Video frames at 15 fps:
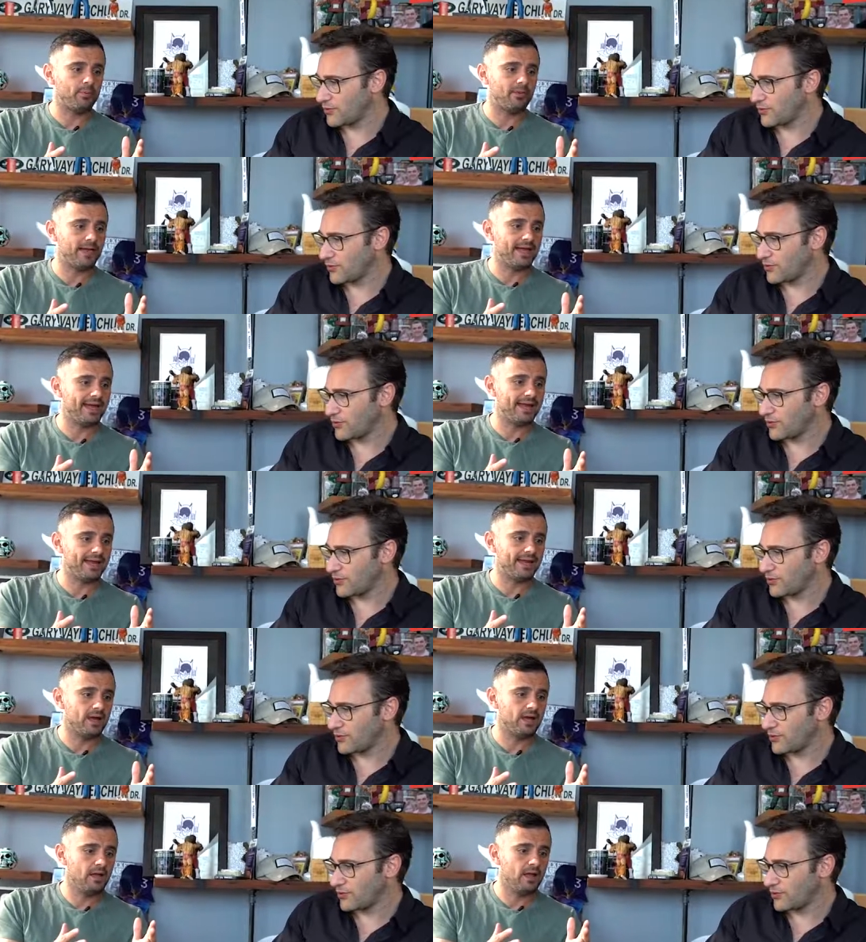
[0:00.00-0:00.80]

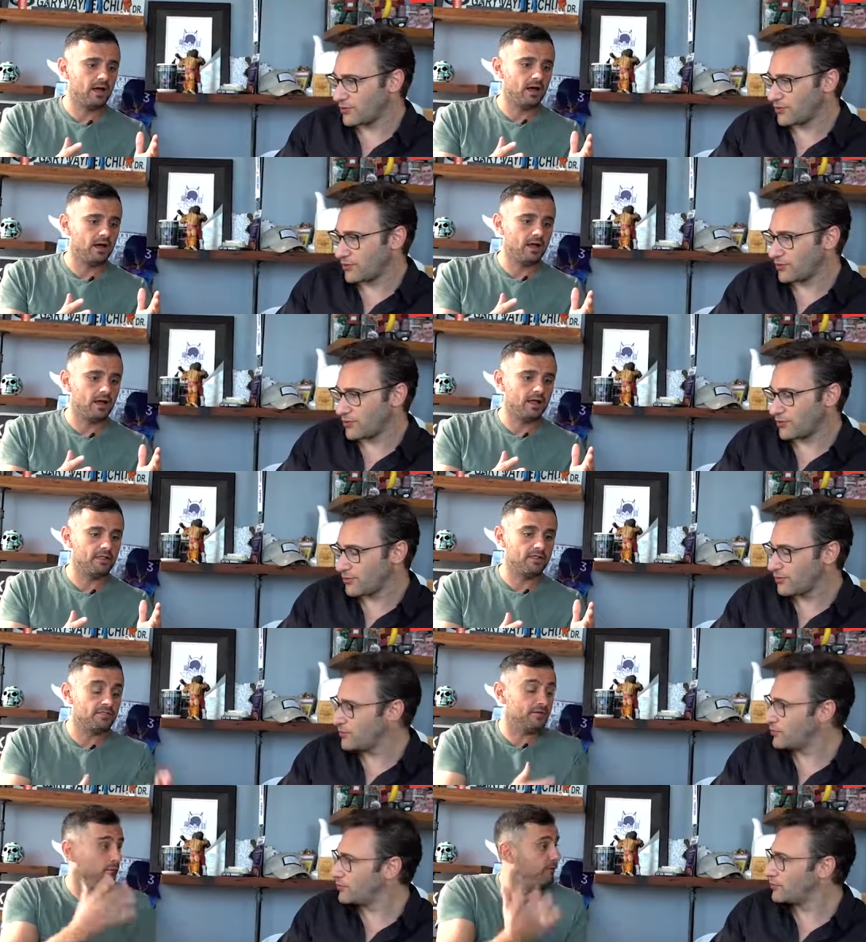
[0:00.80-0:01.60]
Speaker 1: play uh,
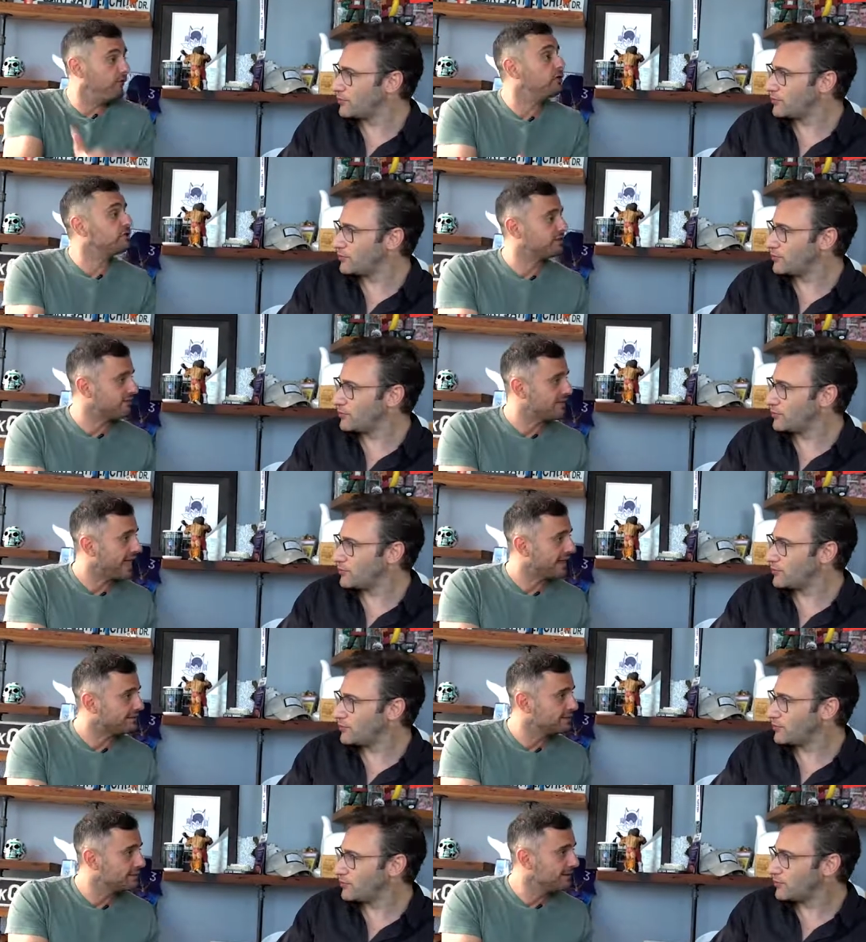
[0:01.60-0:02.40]
the reverse of
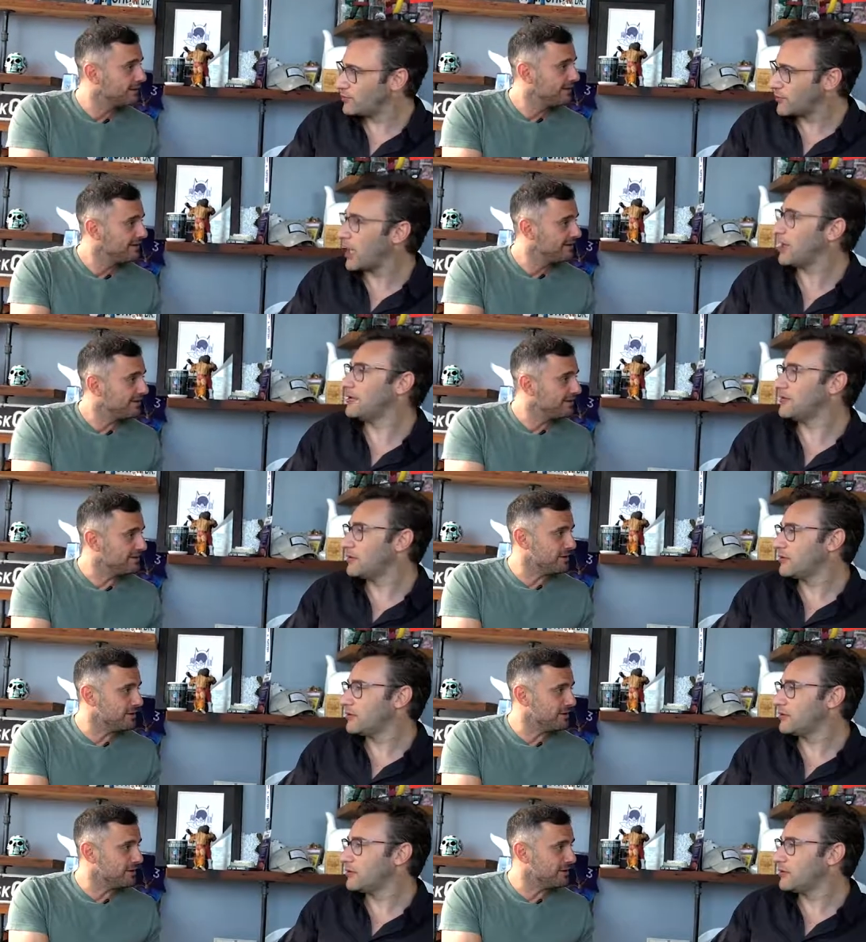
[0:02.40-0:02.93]
that yeah.